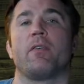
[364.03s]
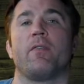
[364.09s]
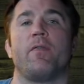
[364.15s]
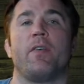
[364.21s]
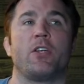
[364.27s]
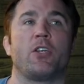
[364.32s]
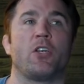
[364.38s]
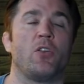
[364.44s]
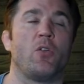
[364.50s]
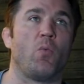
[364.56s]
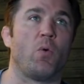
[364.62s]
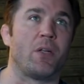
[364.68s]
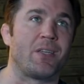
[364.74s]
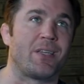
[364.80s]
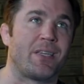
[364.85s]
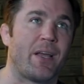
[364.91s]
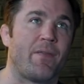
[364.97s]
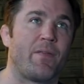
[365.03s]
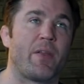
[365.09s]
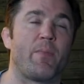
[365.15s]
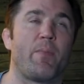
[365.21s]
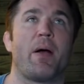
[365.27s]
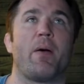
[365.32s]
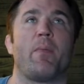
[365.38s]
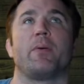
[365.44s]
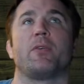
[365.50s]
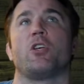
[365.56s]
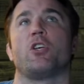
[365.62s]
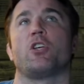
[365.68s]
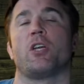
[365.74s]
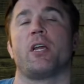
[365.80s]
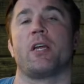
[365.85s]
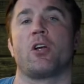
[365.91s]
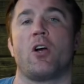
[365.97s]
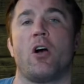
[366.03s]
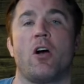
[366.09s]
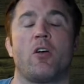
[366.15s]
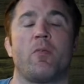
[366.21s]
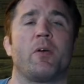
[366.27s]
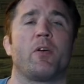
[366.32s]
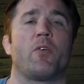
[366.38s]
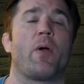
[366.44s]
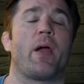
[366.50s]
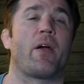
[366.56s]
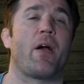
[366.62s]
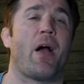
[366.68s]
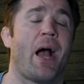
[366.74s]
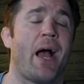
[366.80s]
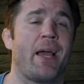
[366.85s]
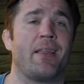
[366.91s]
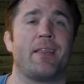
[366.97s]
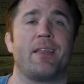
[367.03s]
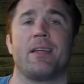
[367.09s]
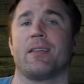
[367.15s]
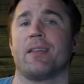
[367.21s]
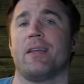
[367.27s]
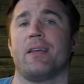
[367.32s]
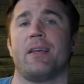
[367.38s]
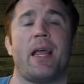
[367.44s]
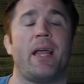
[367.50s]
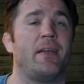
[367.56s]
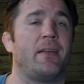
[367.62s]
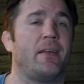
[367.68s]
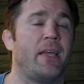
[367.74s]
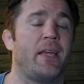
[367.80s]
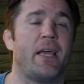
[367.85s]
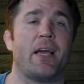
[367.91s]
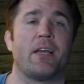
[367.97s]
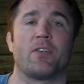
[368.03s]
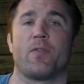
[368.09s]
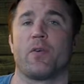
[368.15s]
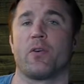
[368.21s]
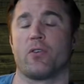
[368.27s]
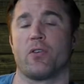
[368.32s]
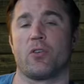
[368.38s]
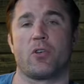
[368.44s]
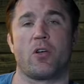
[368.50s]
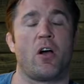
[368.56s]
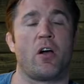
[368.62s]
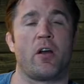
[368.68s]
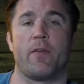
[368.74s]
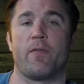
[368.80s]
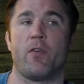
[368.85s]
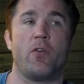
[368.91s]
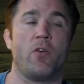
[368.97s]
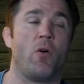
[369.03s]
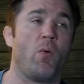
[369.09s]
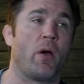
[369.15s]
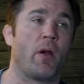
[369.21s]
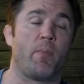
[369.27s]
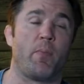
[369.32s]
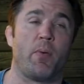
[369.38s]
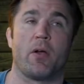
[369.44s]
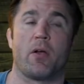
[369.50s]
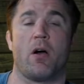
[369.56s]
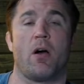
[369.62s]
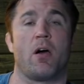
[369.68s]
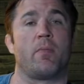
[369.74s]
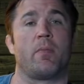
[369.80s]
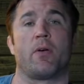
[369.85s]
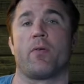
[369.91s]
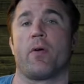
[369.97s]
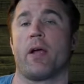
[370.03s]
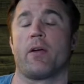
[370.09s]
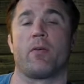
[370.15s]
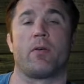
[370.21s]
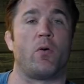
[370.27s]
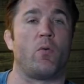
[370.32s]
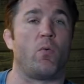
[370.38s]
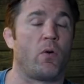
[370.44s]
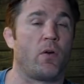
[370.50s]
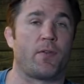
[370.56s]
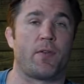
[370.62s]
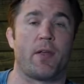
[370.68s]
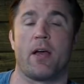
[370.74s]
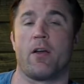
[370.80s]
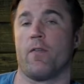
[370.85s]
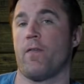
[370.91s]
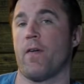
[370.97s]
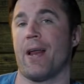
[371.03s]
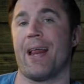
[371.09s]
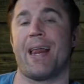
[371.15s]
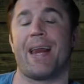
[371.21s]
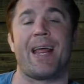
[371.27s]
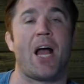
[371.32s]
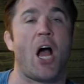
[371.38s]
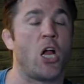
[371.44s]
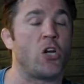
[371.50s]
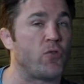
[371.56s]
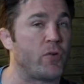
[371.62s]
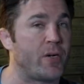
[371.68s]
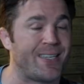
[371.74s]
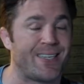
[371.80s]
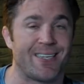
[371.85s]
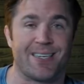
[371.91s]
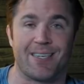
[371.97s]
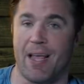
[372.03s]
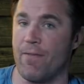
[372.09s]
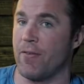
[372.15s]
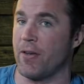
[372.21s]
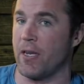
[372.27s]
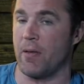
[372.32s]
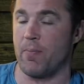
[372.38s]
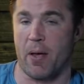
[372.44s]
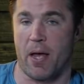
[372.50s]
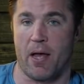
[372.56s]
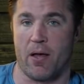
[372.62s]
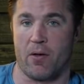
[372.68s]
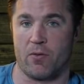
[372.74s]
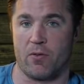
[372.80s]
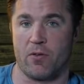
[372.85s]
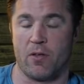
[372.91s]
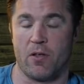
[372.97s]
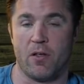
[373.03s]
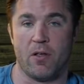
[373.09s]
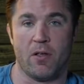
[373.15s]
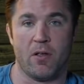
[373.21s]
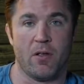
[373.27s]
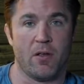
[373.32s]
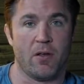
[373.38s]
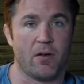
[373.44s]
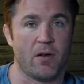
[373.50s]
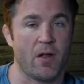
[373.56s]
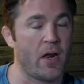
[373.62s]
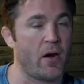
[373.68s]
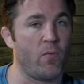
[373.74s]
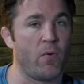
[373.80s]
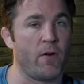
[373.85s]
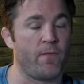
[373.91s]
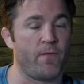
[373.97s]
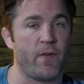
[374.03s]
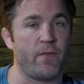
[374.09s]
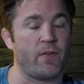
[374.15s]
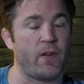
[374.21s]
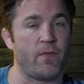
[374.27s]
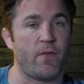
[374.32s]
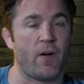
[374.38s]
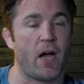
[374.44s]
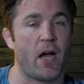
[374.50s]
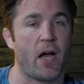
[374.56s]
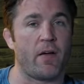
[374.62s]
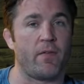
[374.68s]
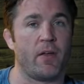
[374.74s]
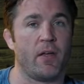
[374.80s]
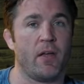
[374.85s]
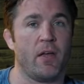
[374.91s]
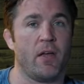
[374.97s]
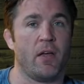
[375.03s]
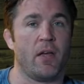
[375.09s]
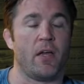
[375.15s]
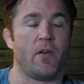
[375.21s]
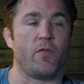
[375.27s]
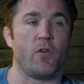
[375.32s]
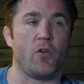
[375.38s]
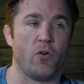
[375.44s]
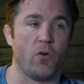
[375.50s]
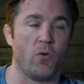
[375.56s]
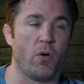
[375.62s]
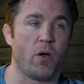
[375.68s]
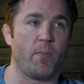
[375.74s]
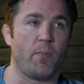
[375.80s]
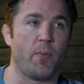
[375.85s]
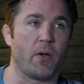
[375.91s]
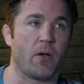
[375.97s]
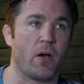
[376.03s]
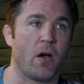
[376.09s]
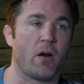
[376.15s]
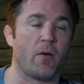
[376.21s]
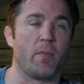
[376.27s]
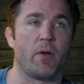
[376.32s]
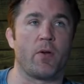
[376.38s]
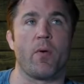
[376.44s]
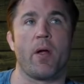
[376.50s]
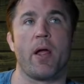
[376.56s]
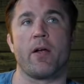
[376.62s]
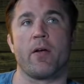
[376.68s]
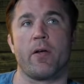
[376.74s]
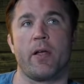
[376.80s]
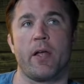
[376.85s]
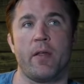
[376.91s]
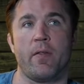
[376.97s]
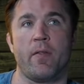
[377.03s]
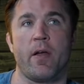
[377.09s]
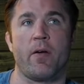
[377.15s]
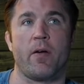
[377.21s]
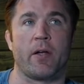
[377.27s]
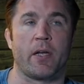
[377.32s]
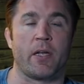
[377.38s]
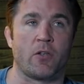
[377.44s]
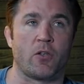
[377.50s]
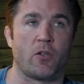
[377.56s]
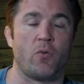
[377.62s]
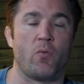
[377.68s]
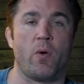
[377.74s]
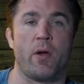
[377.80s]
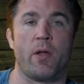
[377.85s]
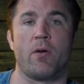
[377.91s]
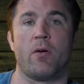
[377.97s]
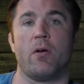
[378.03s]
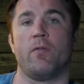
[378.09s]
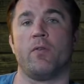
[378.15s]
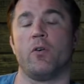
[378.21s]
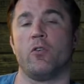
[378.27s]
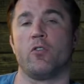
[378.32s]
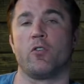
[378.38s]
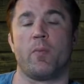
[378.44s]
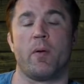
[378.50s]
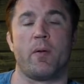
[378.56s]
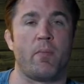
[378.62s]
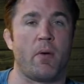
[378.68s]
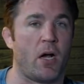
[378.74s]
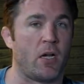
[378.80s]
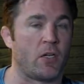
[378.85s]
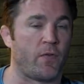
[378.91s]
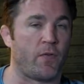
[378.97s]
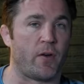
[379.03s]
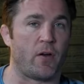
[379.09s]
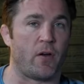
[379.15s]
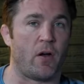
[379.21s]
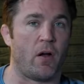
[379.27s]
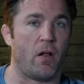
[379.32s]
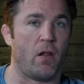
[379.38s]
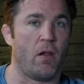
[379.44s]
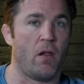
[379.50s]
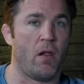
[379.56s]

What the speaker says: division, the 170-pound position, and Conor McGregor. I think that Nate Diaz versus Conor, if you don't want to put Conor McGregor in a world title fight at 170 pounds, not at 155, if you don't want to put Conor McGregor in there against the winner of Usman Masvidal,